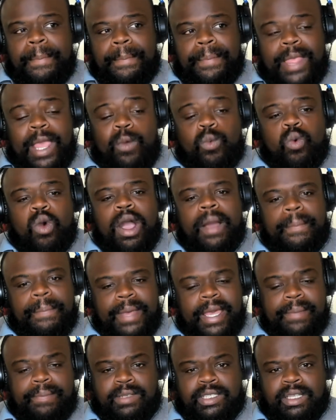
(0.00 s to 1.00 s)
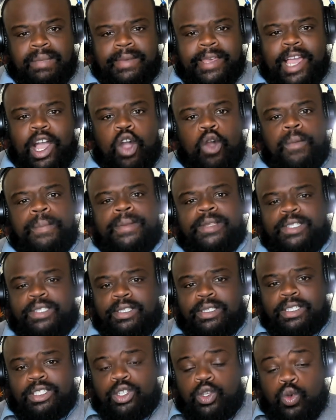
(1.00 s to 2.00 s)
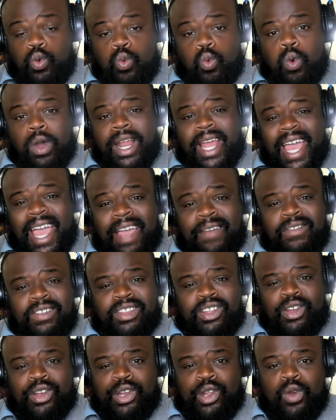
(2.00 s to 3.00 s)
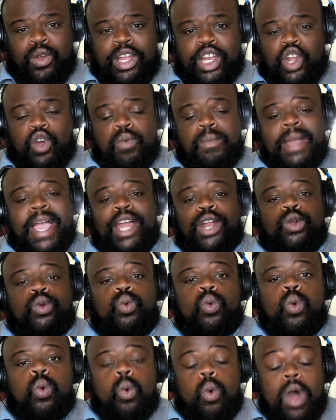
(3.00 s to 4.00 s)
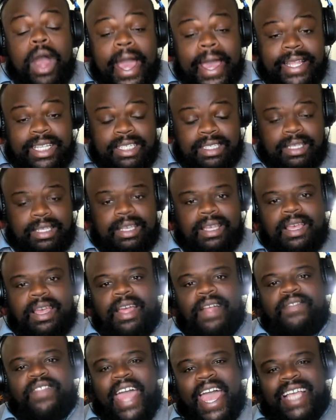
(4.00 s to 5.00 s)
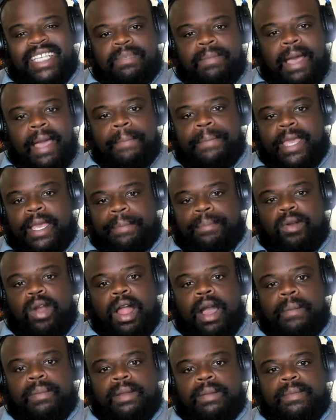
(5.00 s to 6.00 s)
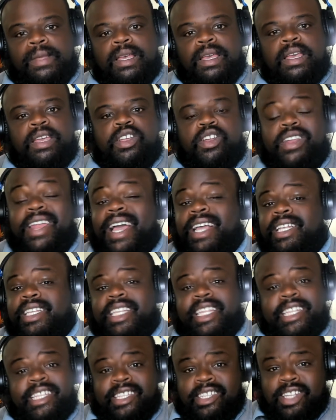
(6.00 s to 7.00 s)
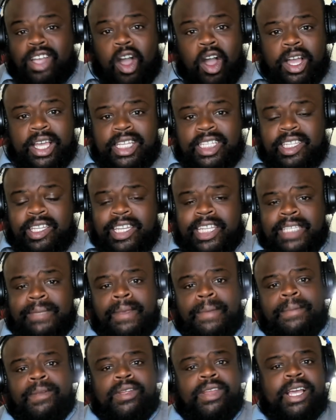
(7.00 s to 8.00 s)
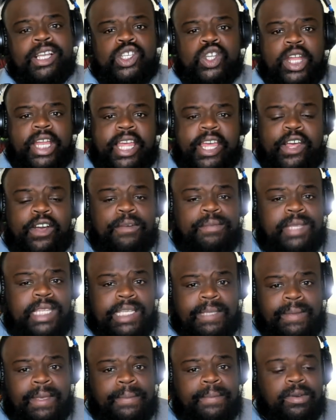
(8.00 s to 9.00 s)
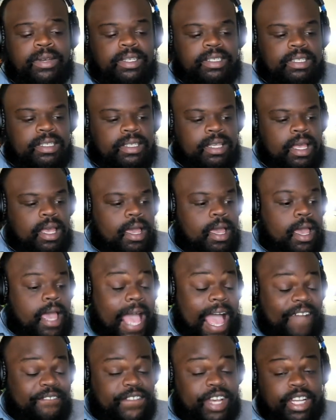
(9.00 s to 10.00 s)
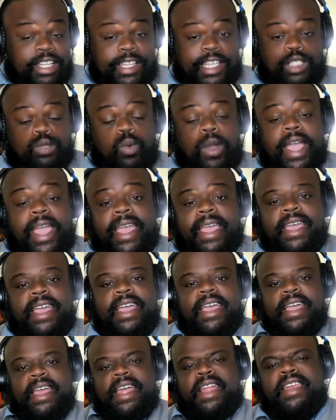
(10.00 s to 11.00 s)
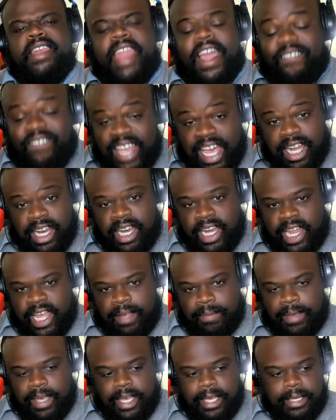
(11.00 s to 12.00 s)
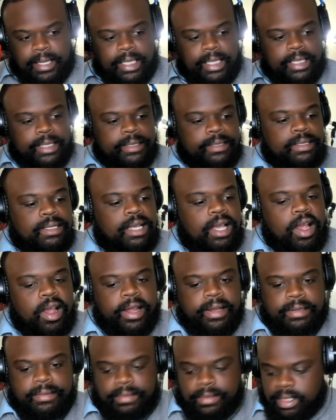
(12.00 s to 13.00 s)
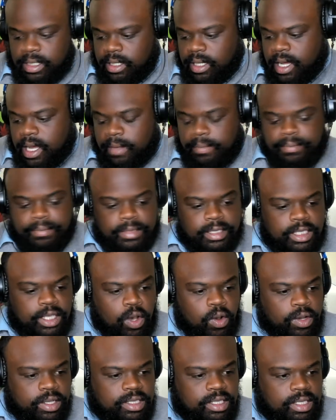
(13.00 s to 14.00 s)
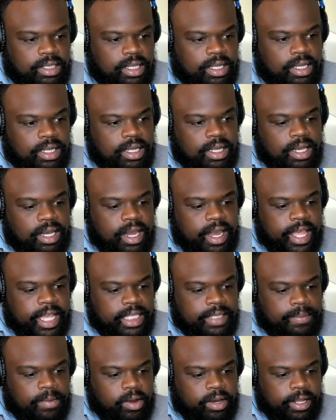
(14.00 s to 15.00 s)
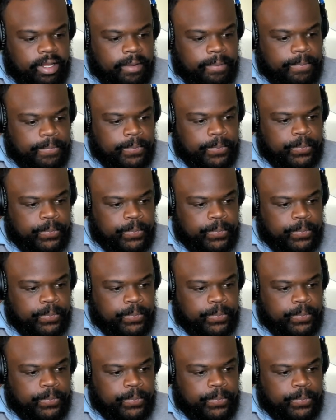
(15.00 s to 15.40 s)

they want people to be open to whatever they're doing, no matter what. That's my big problem. You're not talking to these people. You're not trying to help these people. It's just, I feel this way. Now validate me. All right. Um, let's go on to the next part here.